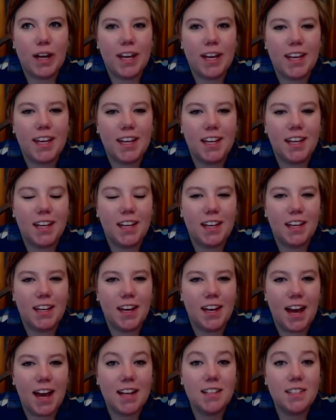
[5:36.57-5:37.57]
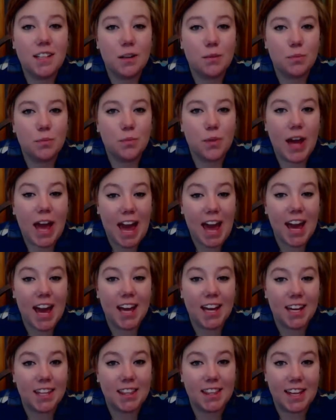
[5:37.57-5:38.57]
he ends up
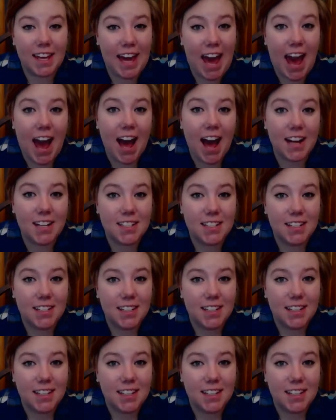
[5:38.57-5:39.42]
hanging the cat,